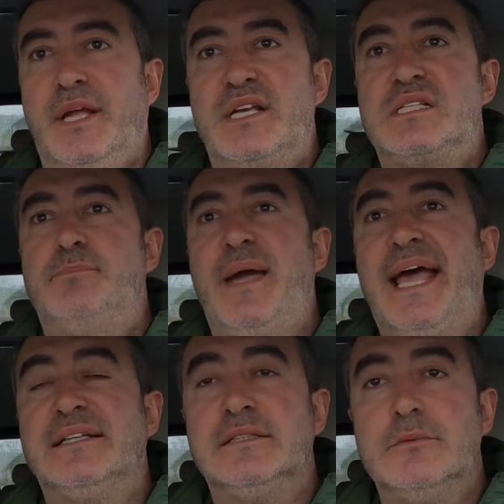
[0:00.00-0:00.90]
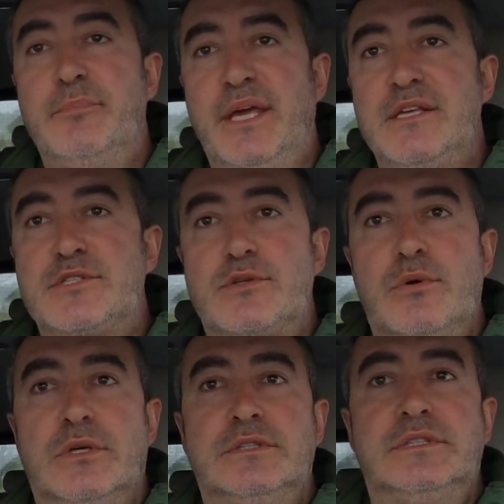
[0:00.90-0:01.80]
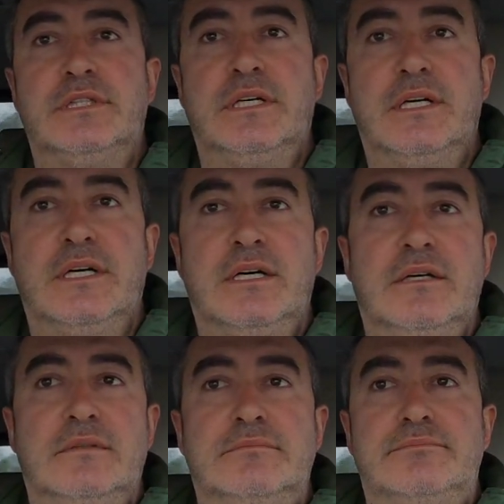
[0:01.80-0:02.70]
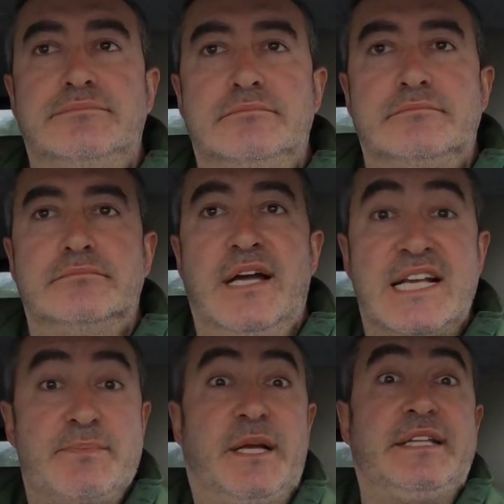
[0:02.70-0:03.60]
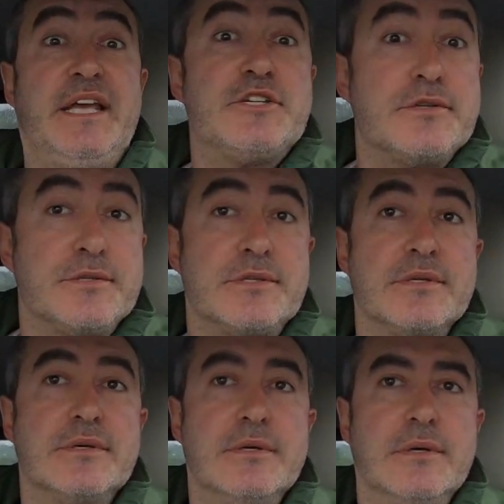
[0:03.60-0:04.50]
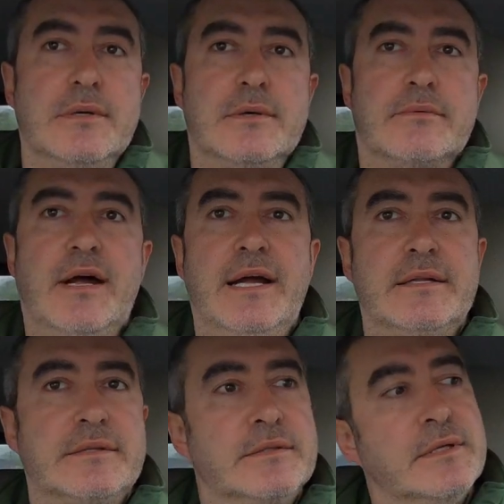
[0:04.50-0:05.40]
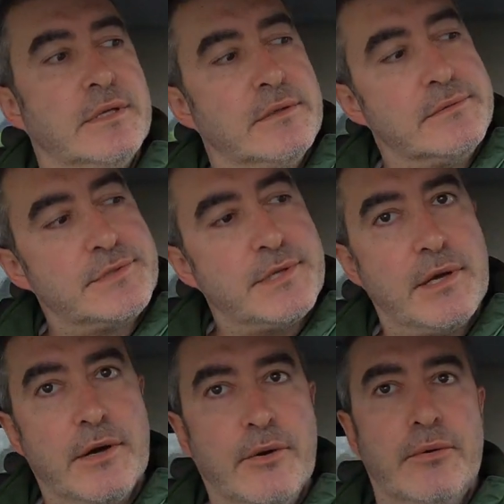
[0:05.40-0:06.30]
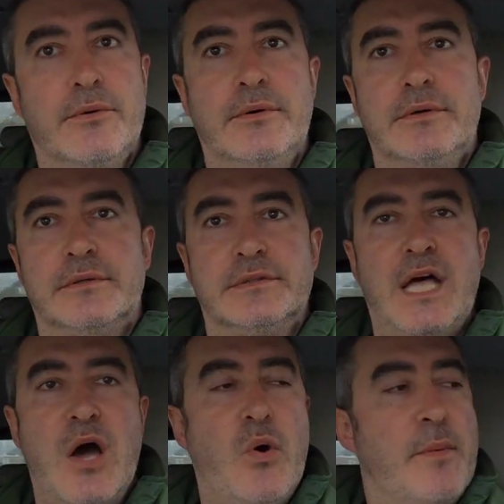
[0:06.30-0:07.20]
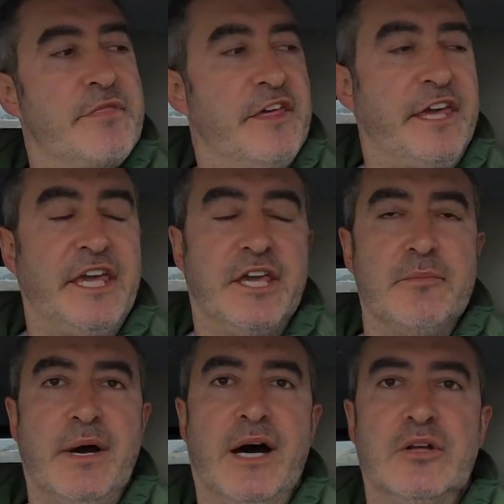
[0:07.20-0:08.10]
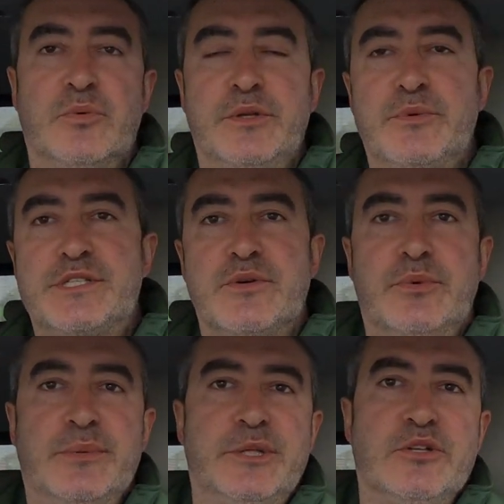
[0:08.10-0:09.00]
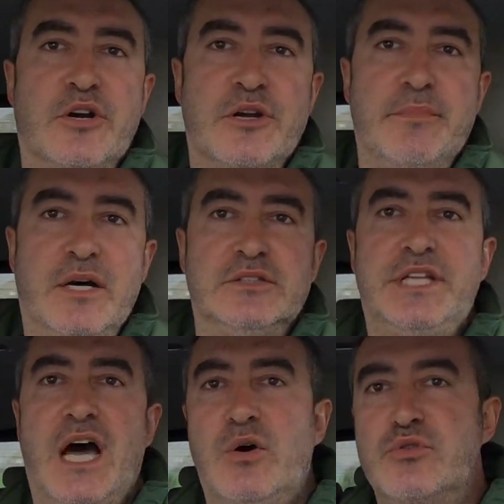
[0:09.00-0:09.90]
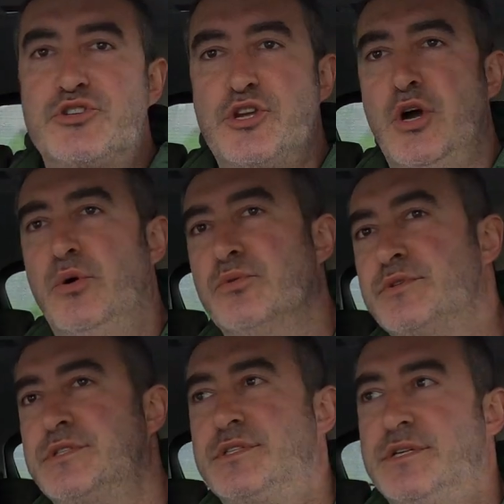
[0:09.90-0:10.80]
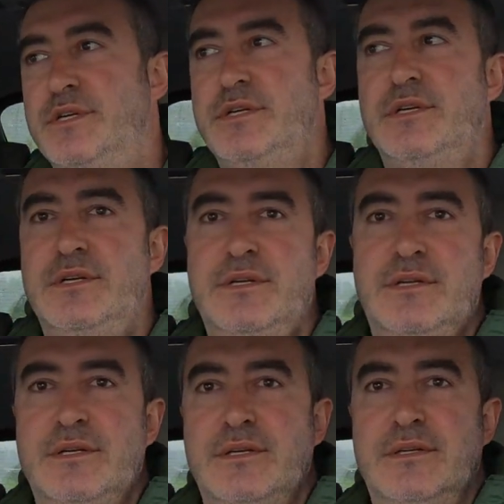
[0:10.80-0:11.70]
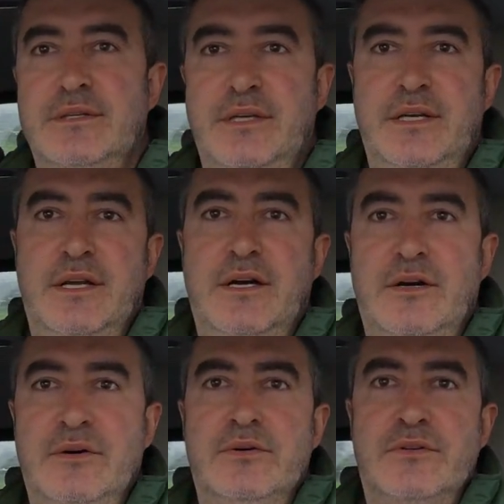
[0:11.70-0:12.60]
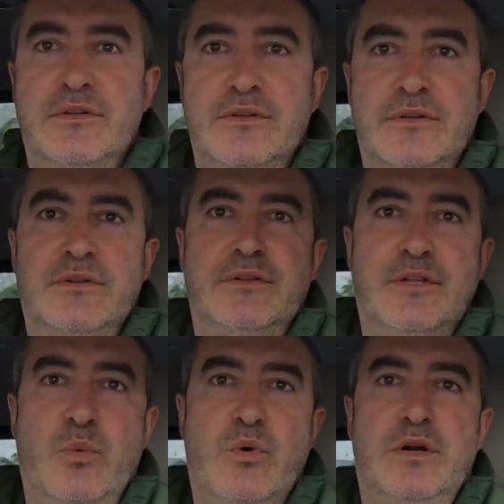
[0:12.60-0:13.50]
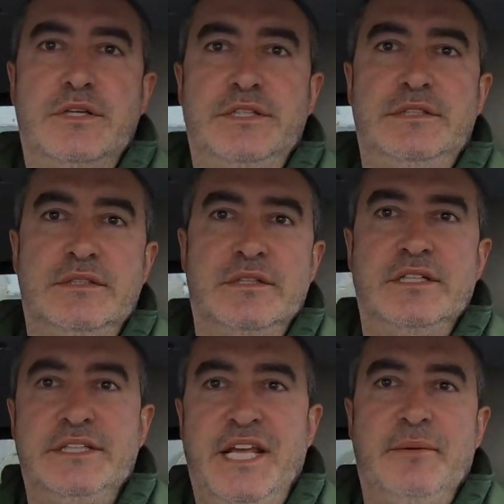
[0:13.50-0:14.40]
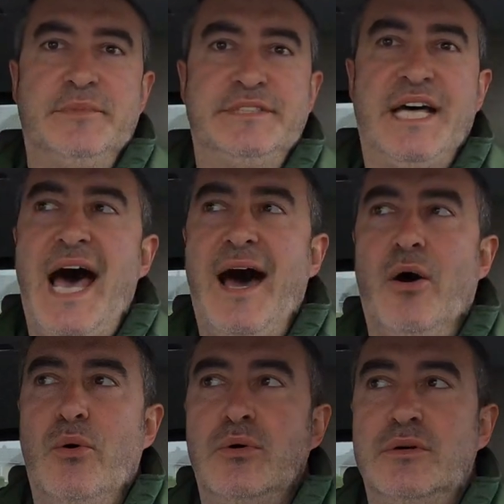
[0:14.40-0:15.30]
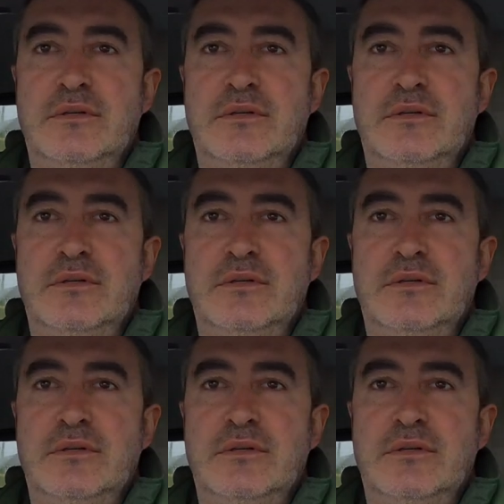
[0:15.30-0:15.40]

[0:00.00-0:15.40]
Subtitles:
expanded based on the expectations, right? So now I'm thinking about when we talk about Dow Jones, you know, the name Dow